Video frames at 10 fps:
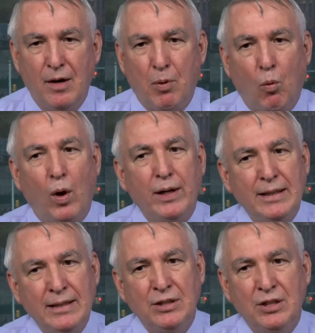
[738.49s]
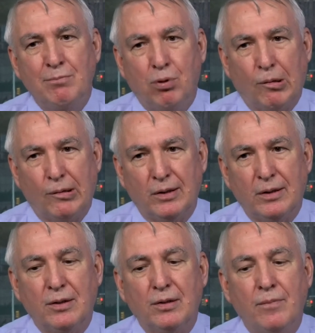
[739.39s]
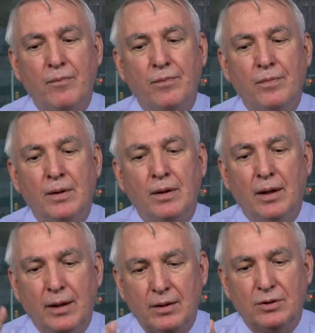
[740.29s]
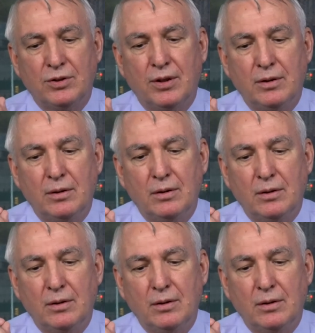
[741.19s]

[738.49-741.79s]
But what is important is that